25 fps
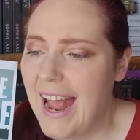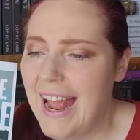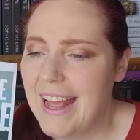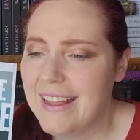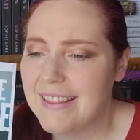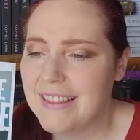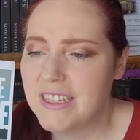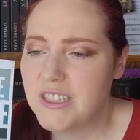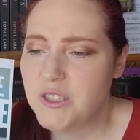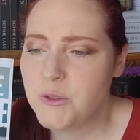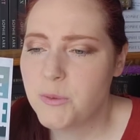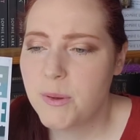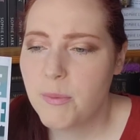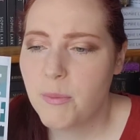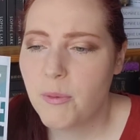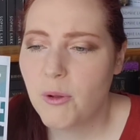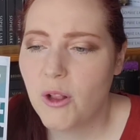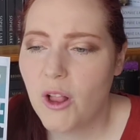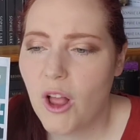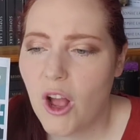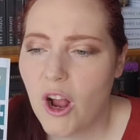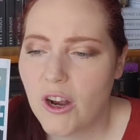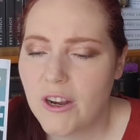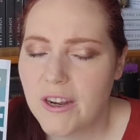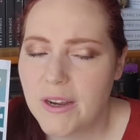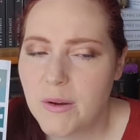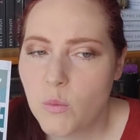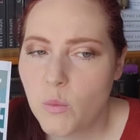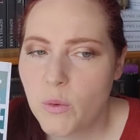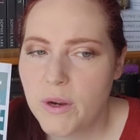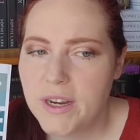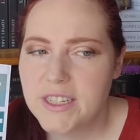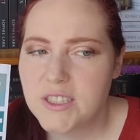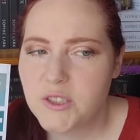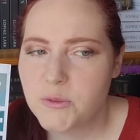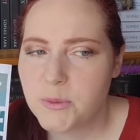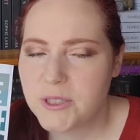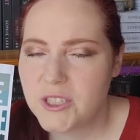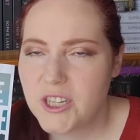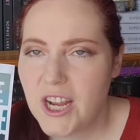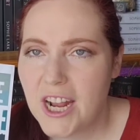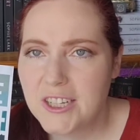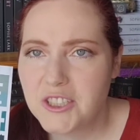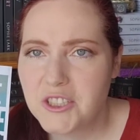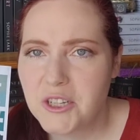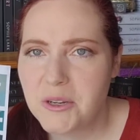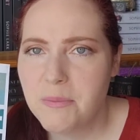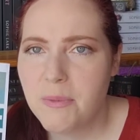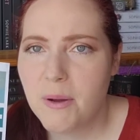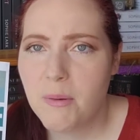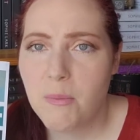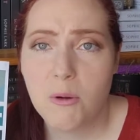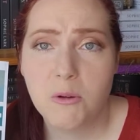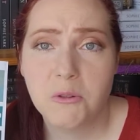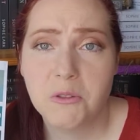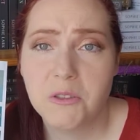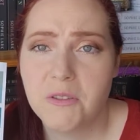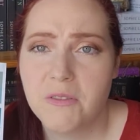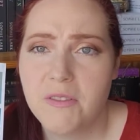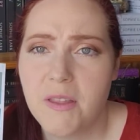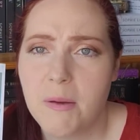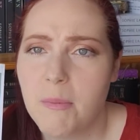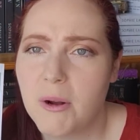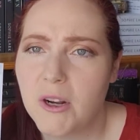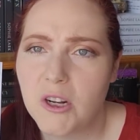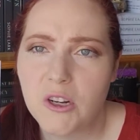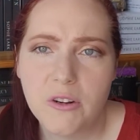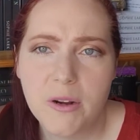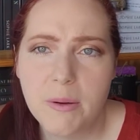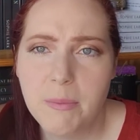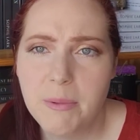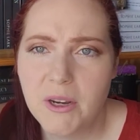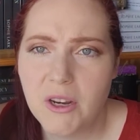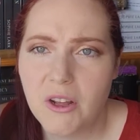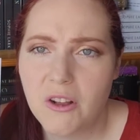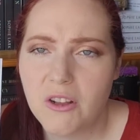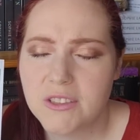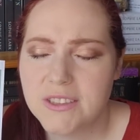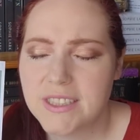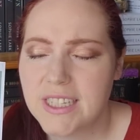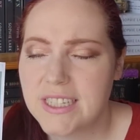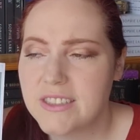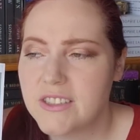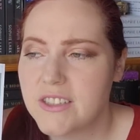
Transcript: and these people are in witness protection, but most of them are criminals.